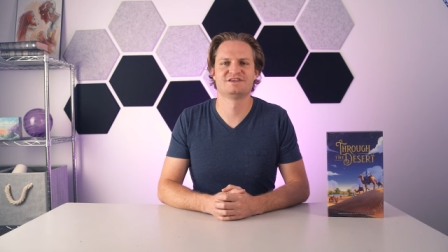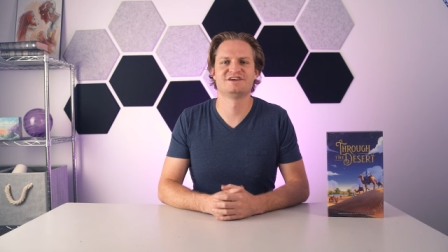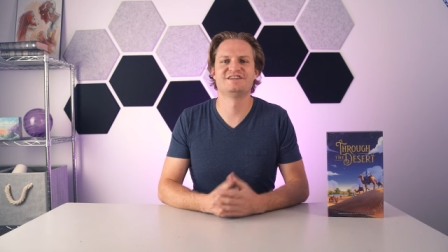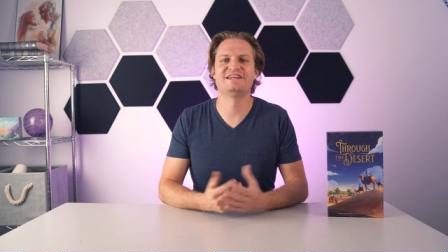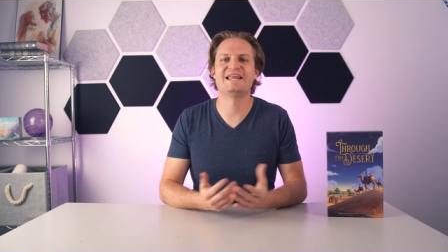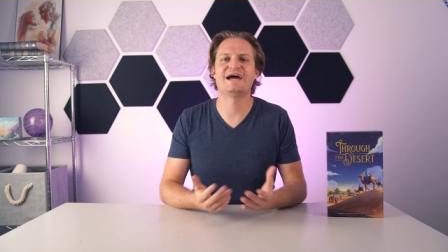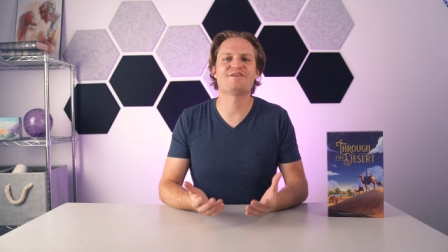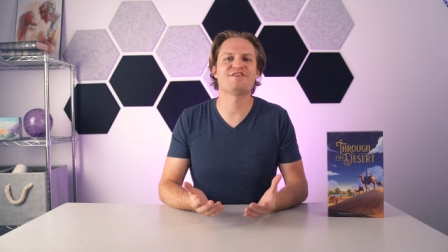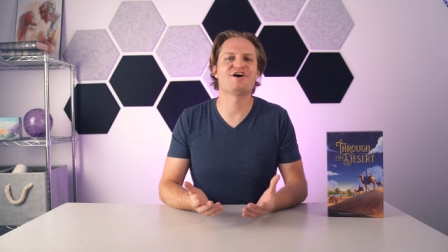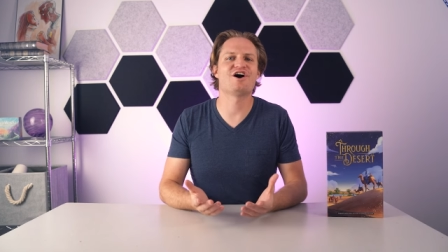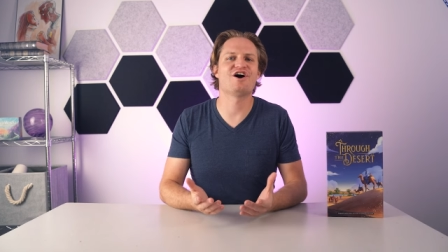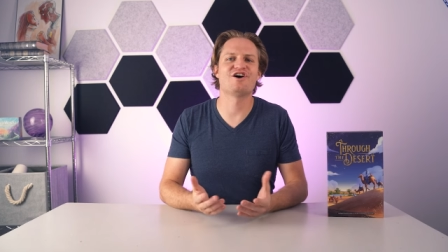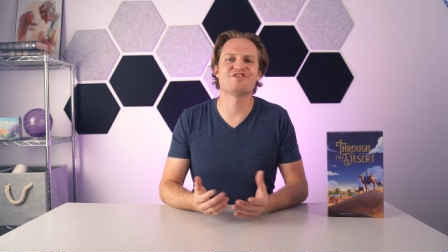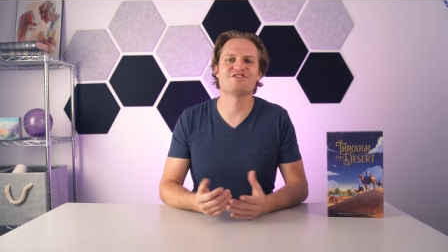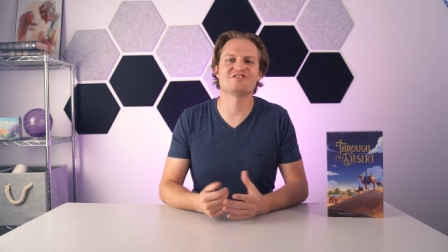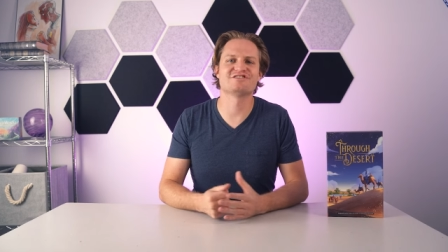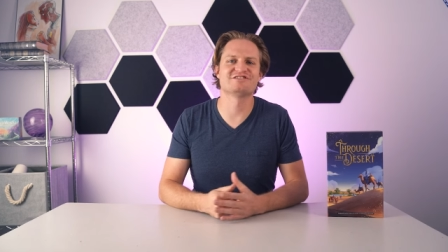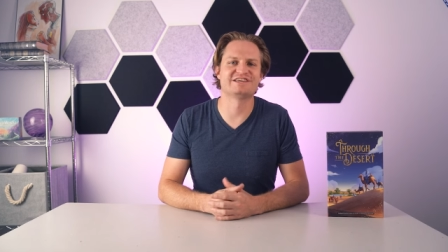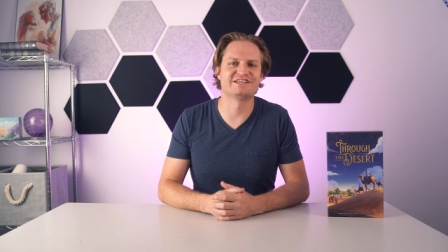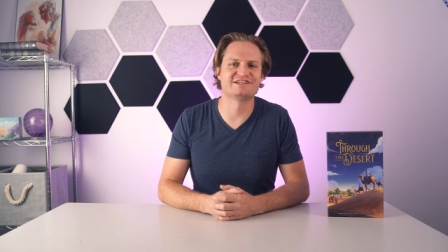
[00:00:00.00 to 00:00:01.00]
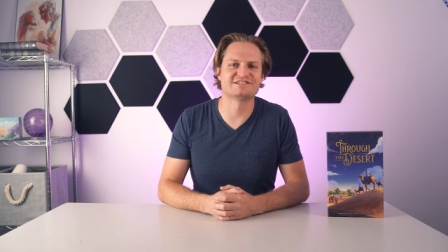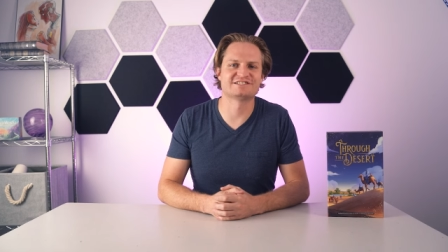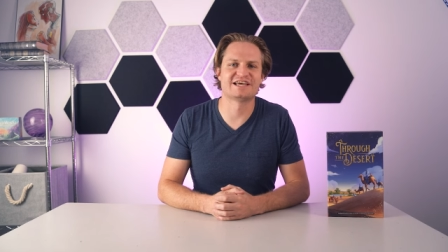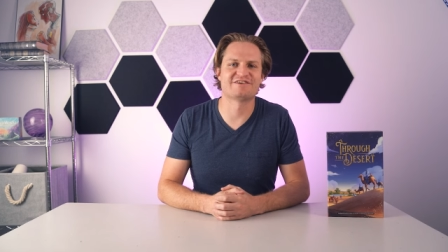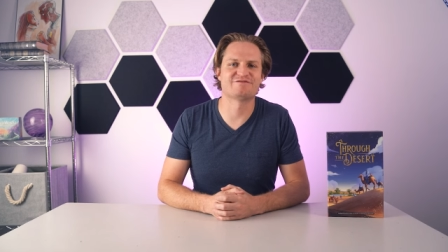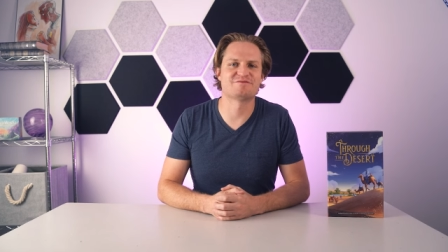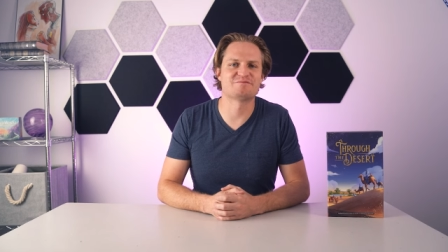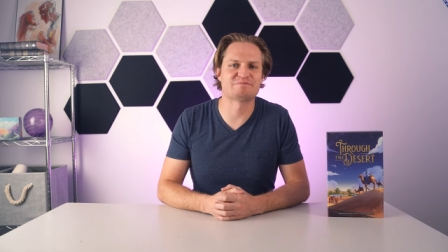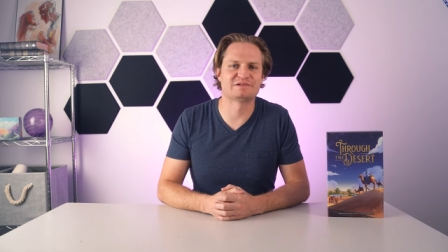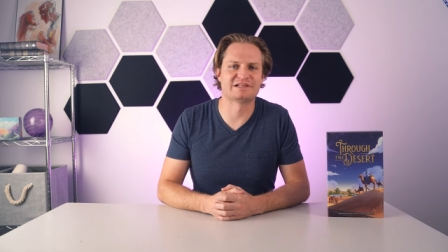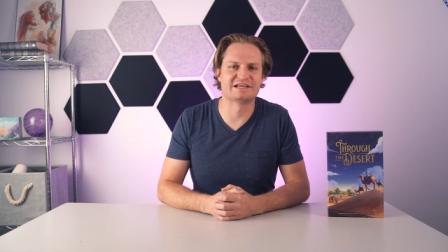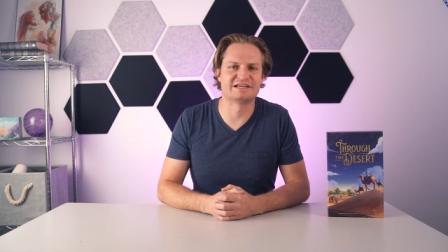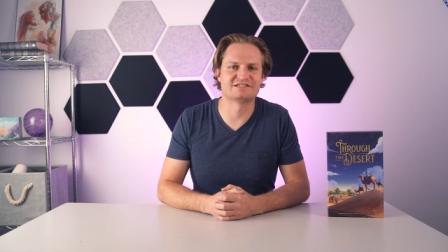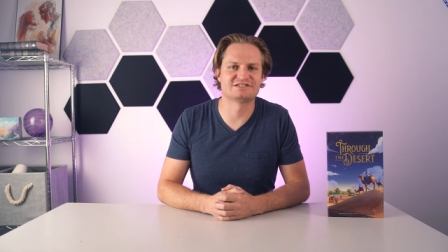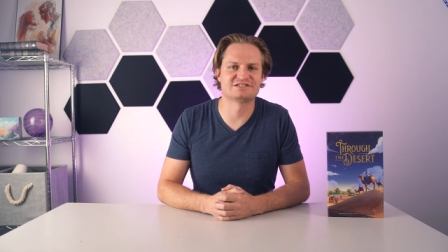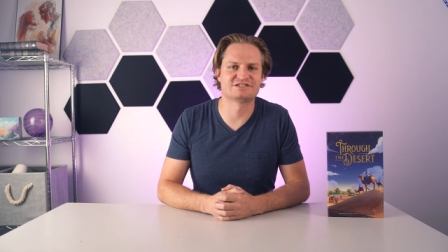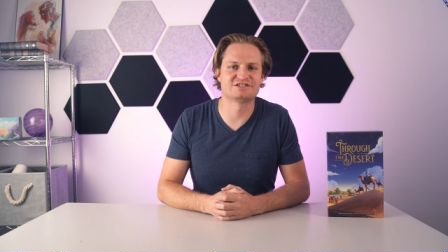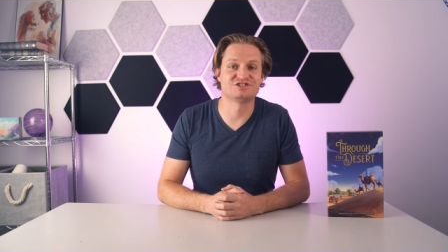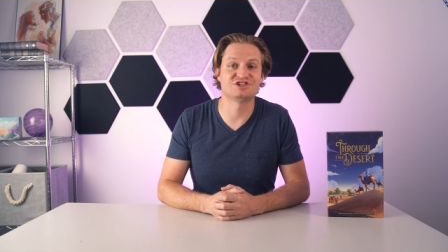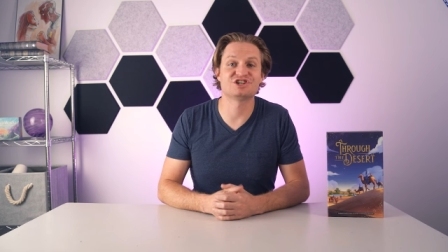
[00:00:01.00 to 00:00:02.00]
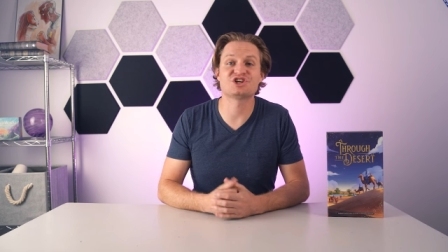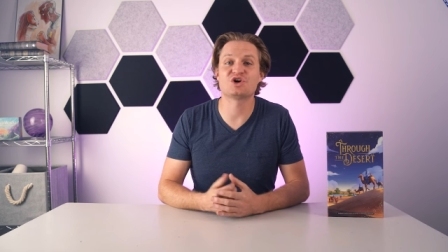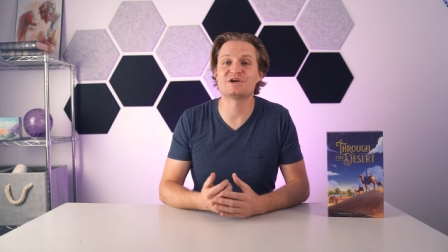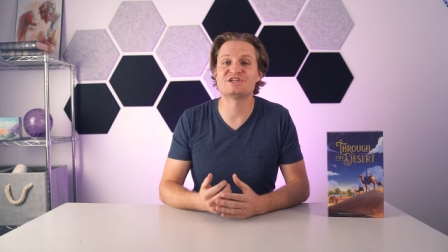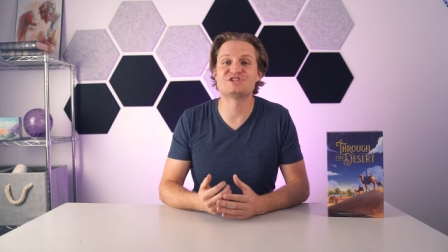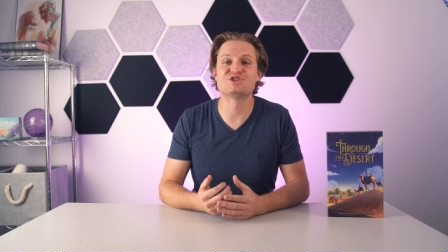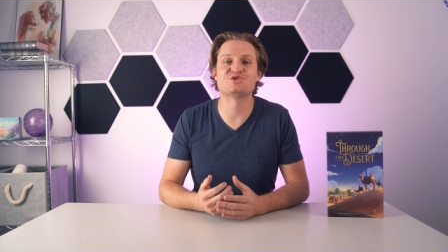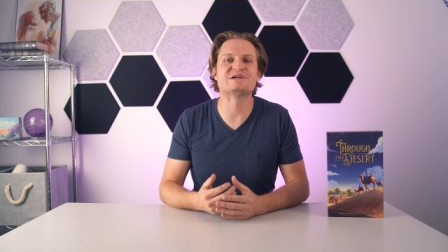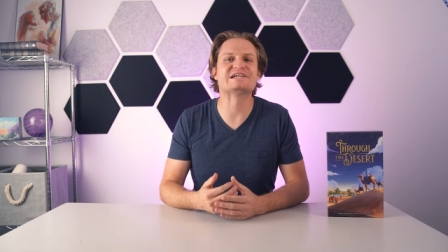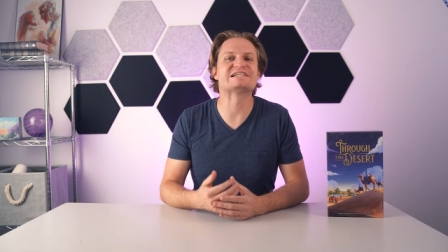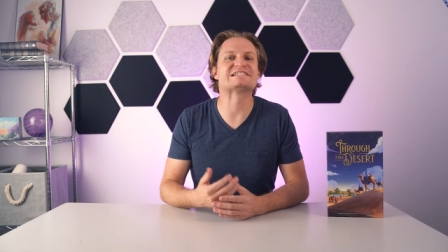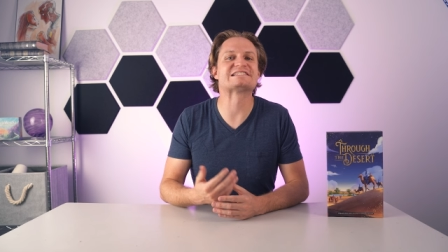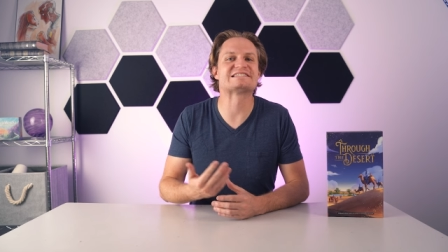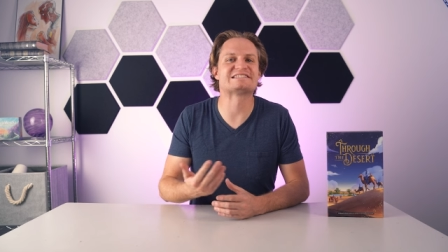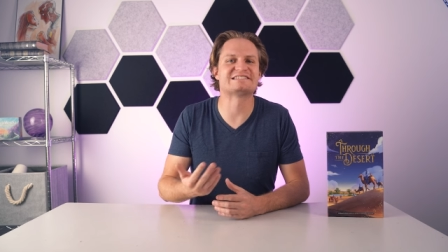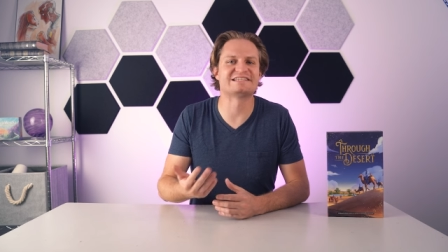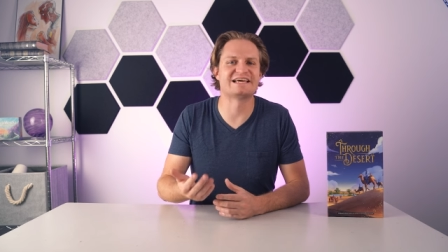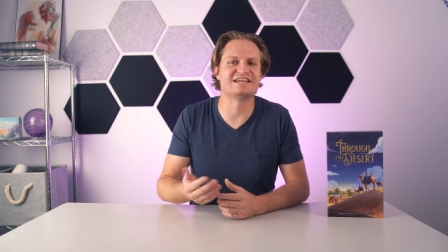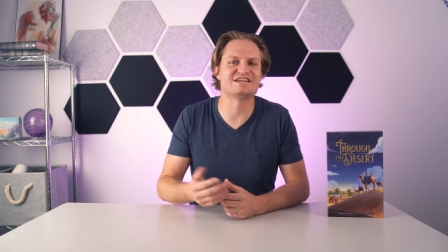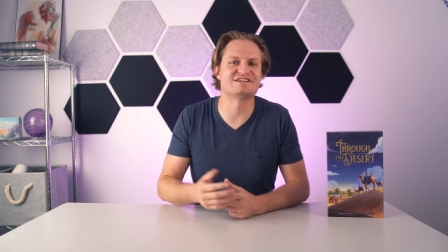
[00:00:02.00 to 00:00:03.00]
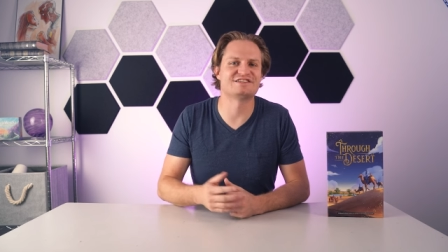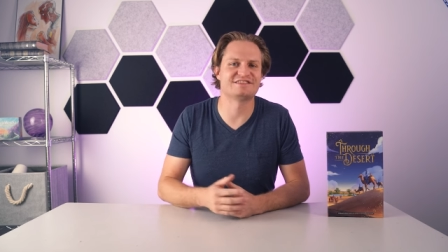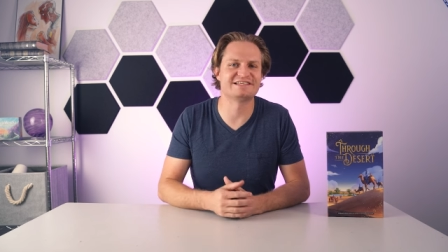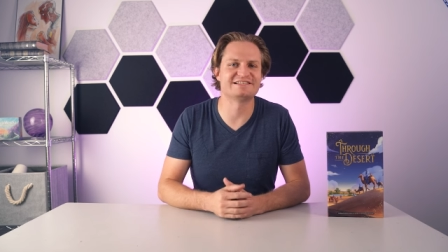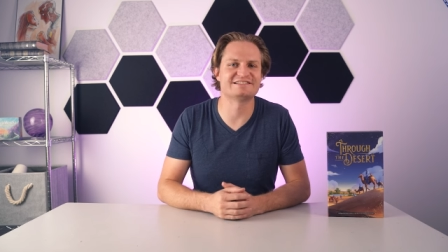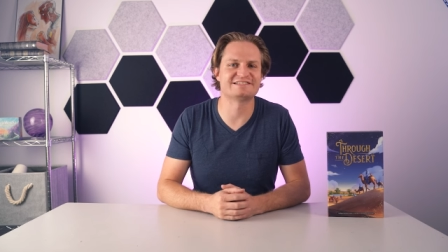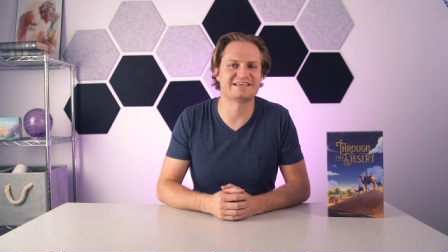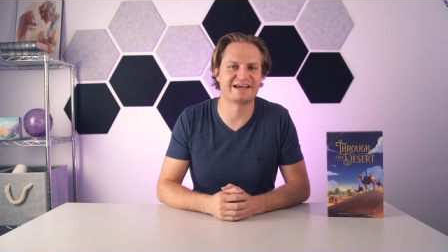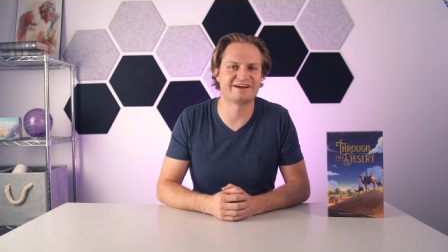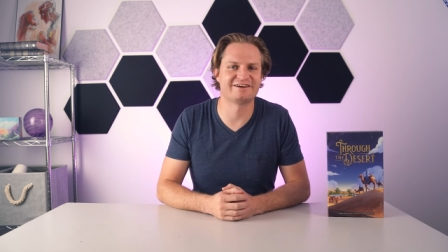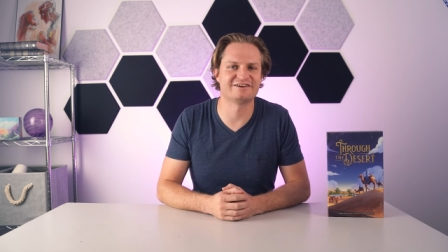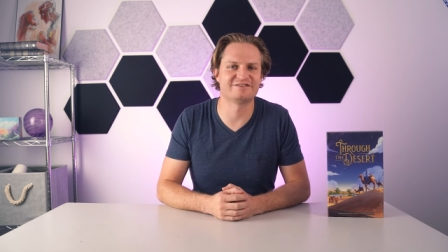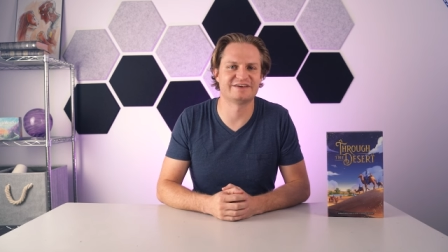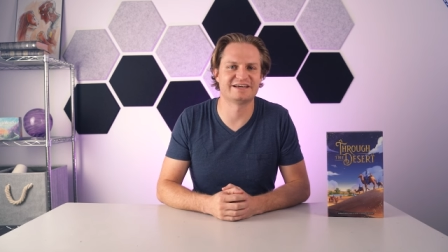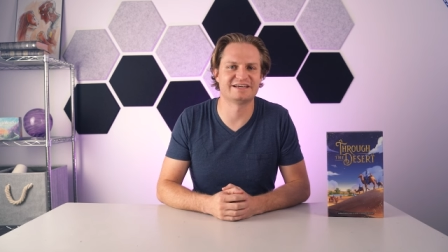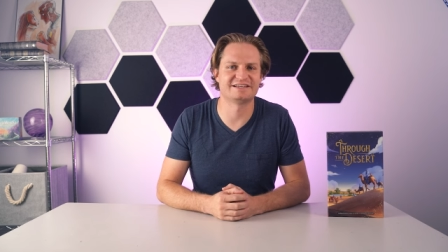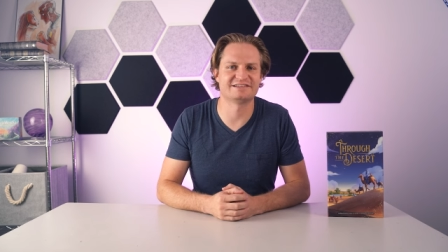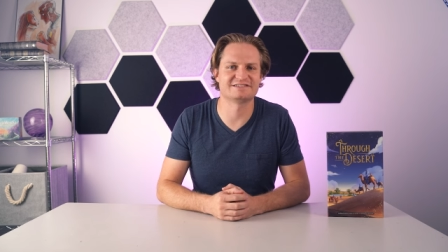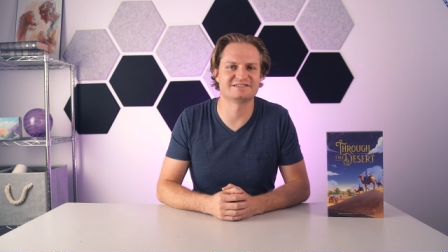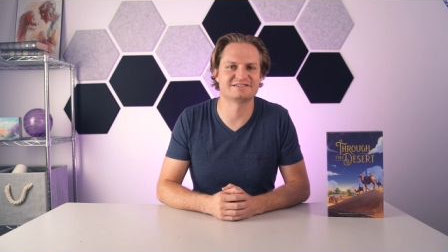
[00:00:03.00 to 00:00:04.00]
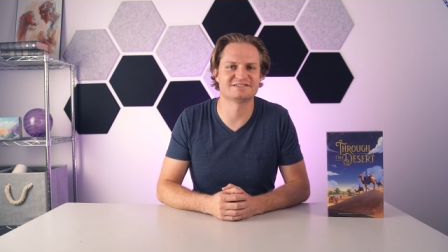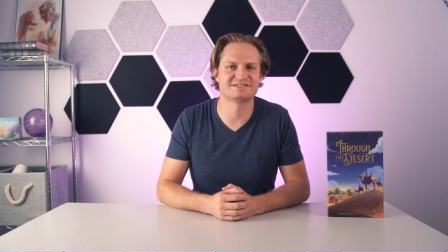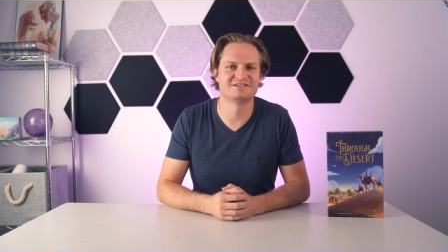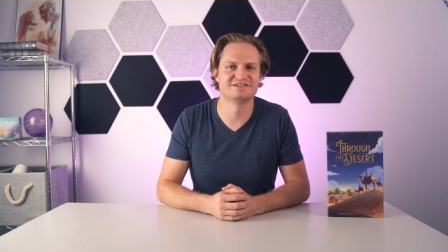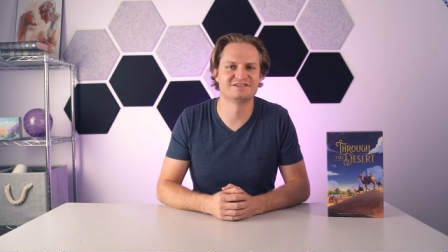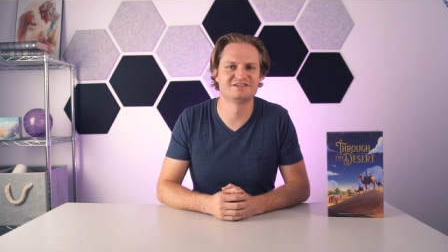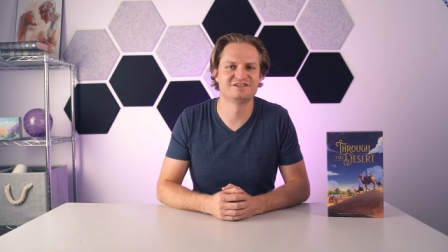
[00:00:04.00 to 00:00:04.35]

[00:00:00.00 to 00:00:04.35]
Now that all the leaders have been placed, you're going to extend these caravans.